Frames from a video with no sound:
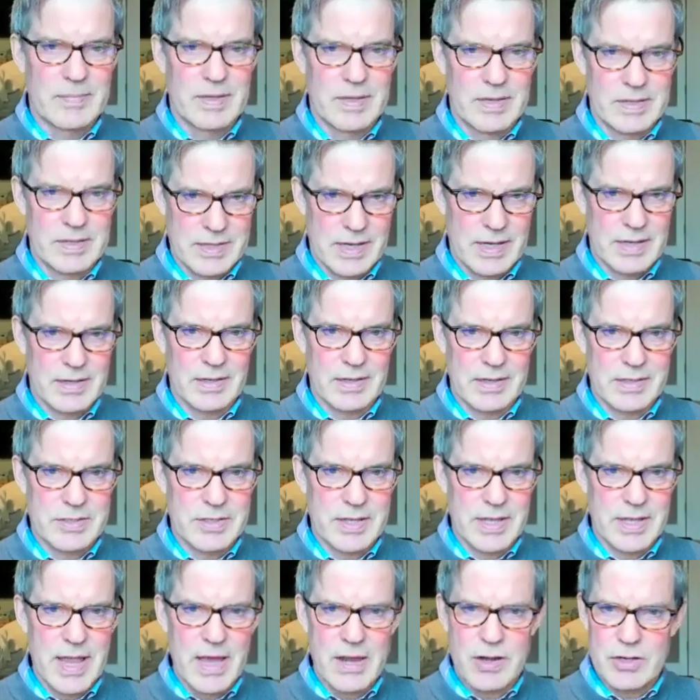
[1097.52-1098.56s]
exactly. It's
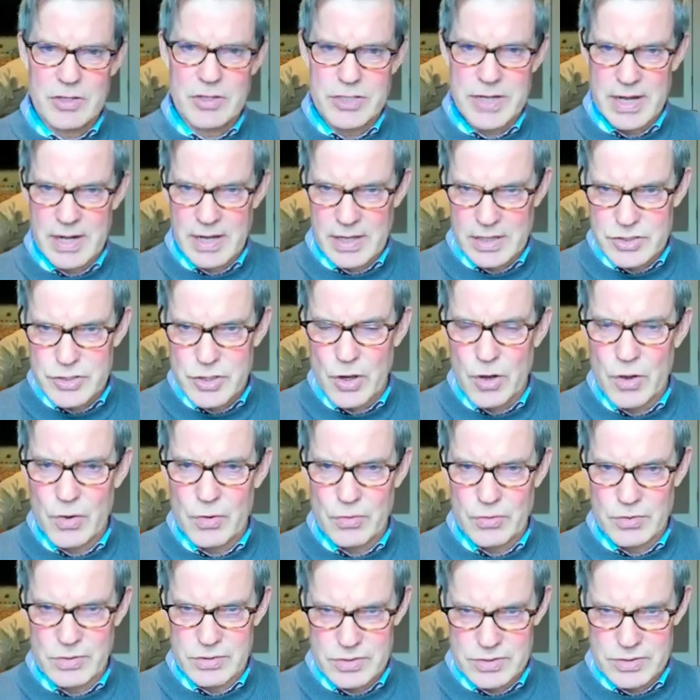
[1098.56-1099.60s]
the energetic
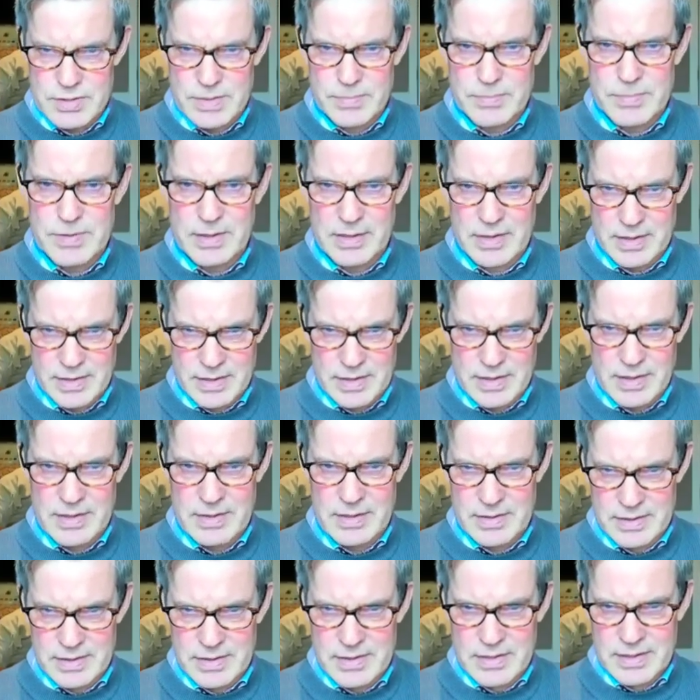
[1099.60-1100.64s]
tone or something like that.